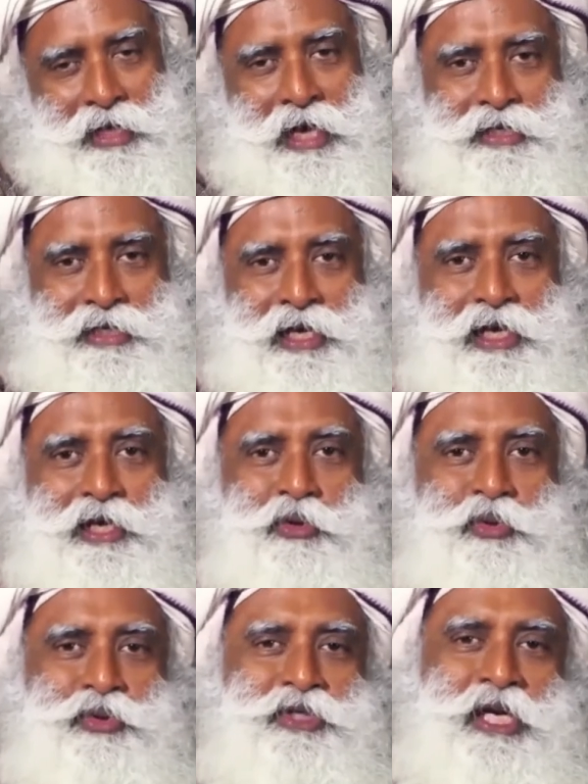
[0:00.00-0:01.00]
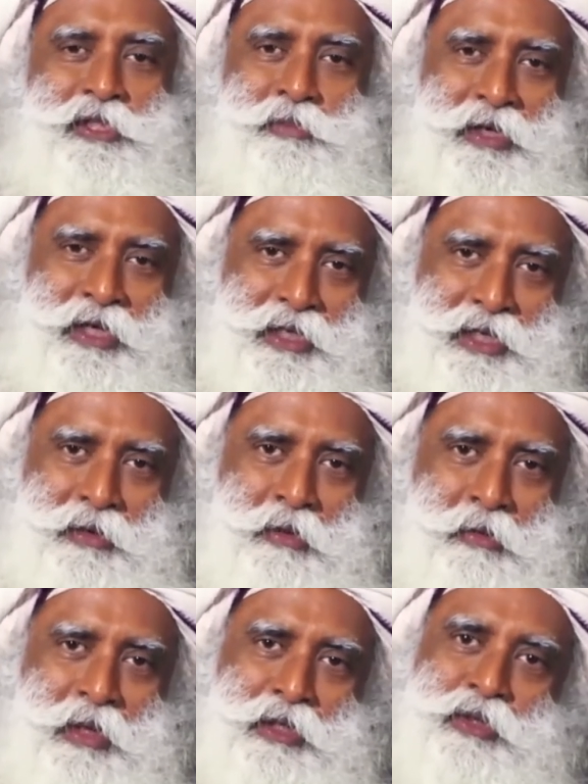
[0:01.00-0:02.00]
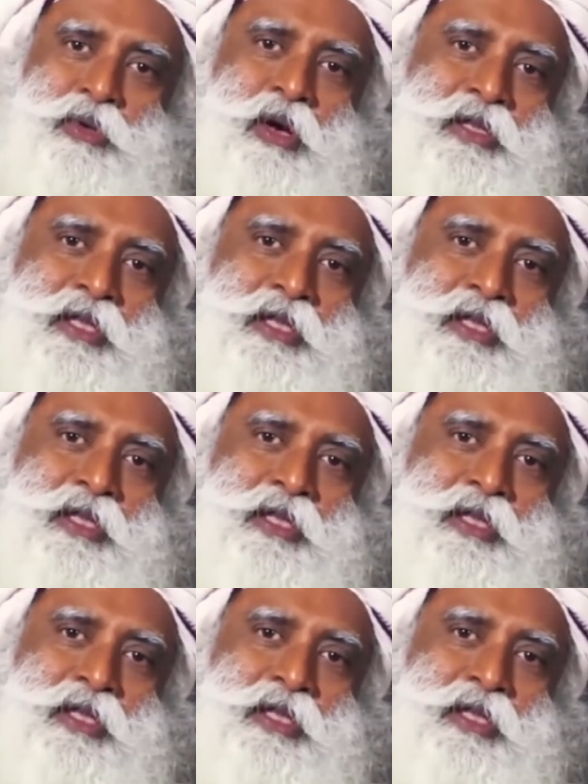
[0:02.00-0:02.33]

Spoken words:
they are telling you, just be in the moment, do